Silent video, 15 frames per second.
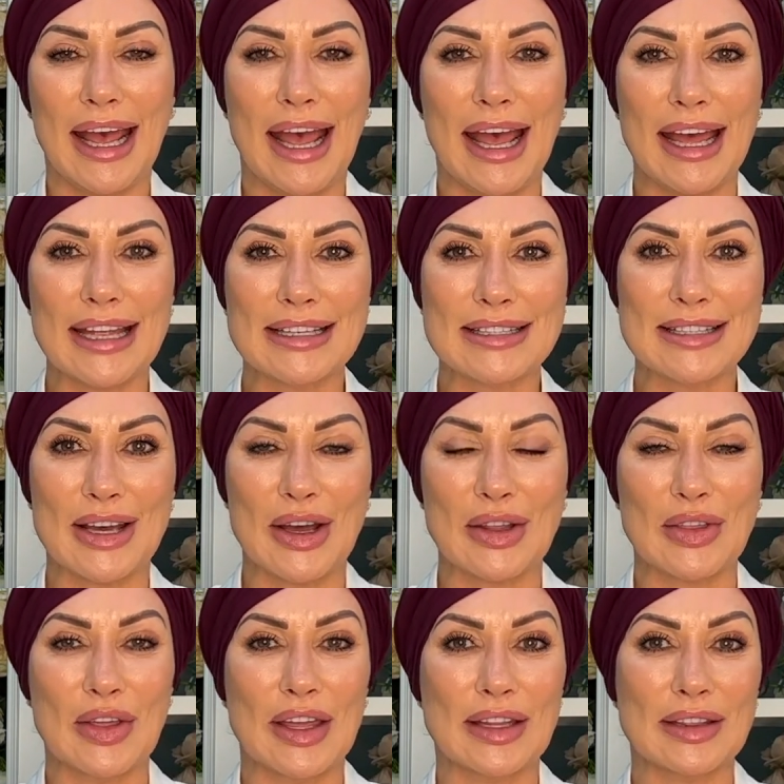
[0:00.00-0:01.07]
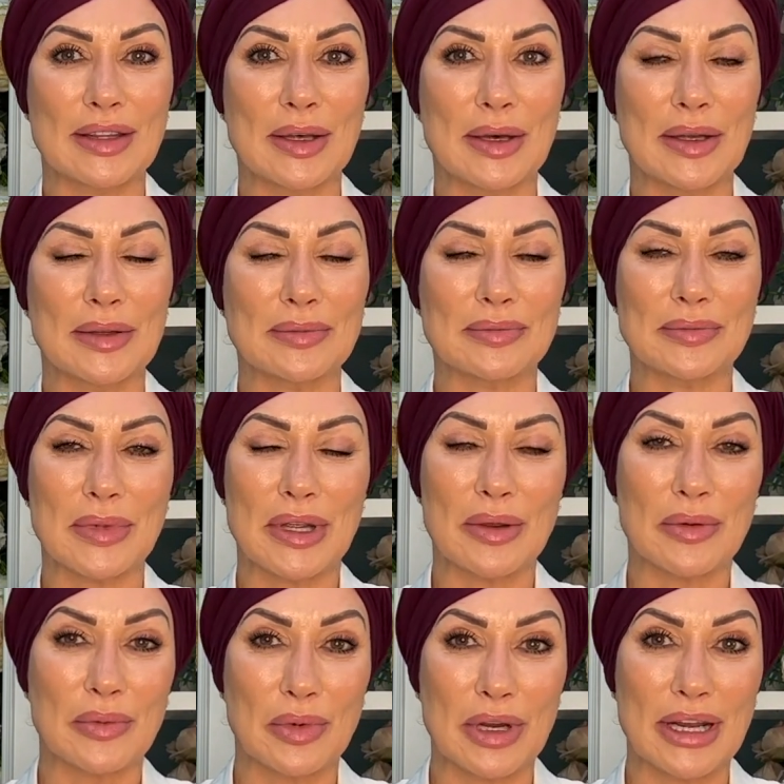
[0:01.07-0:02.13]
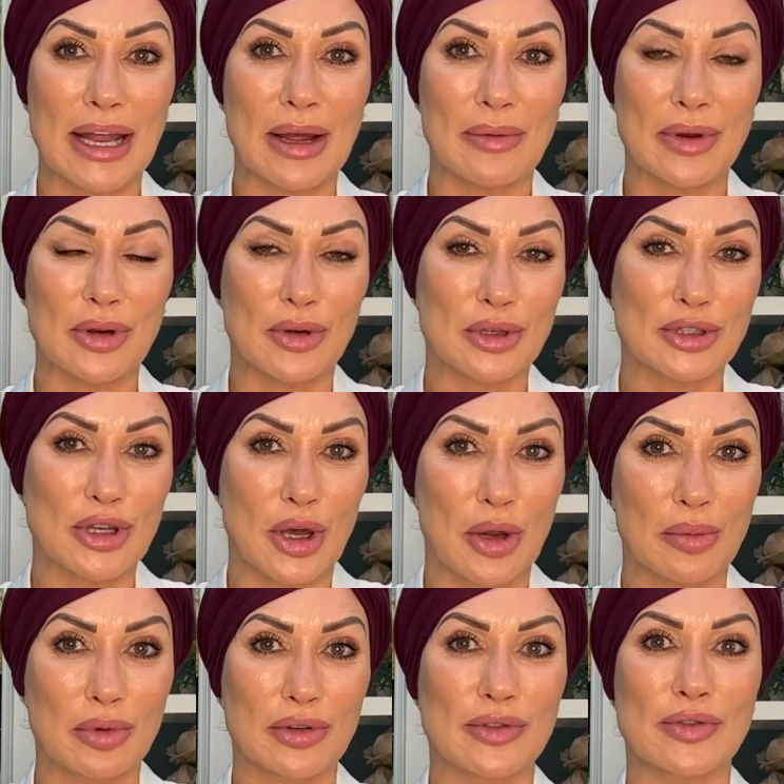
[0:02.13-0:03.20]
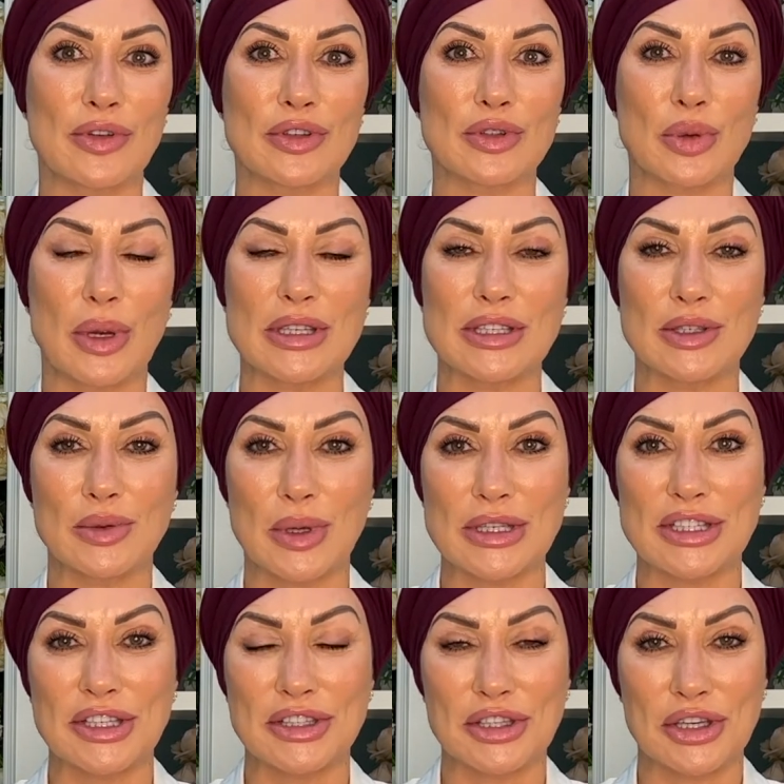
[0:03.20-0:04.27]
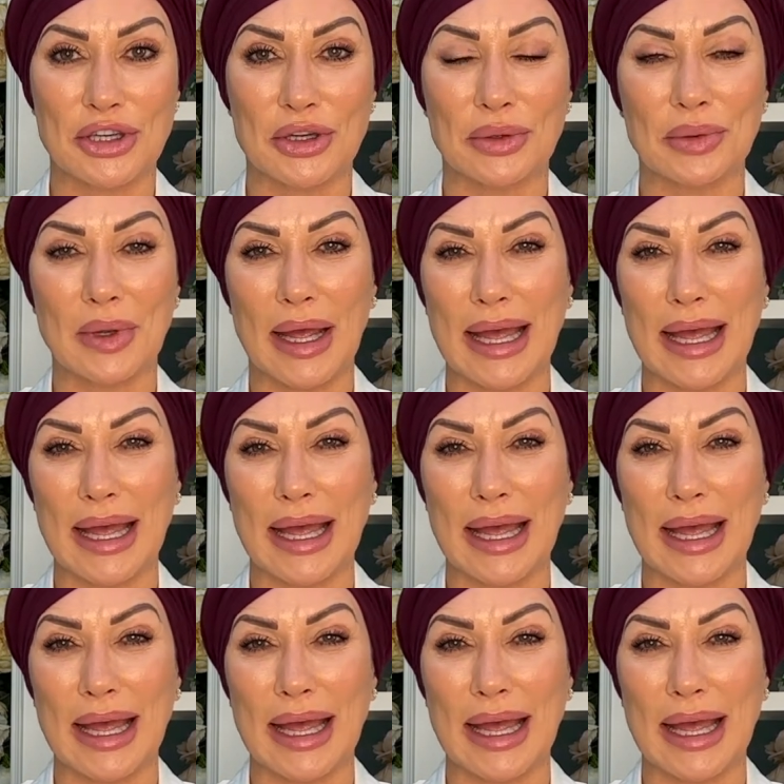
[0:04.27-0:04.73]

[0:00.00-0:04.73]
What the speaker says: And I think that we're now in October of 2022,